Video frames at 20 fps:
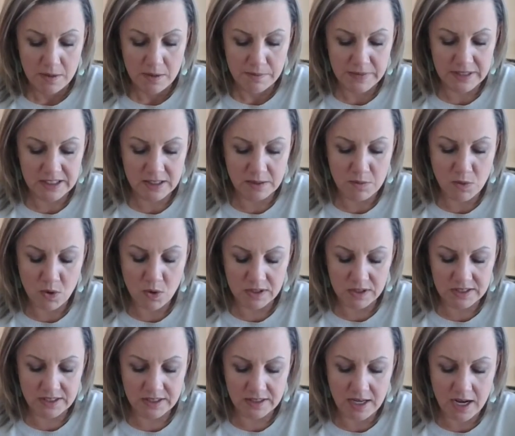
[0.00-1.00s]
Mr.
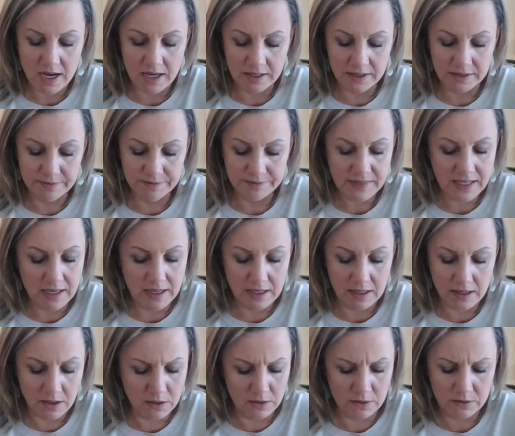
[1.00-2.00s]
Morrison nodded.
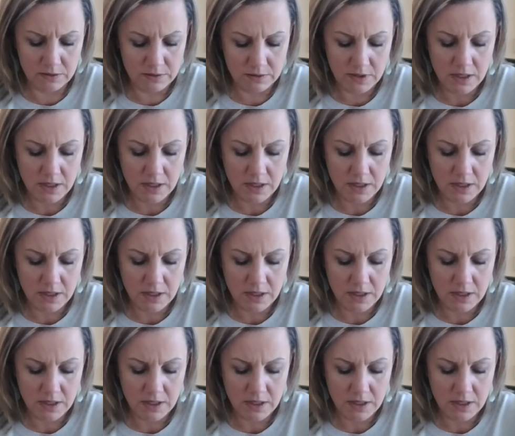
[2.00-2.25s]
Oh,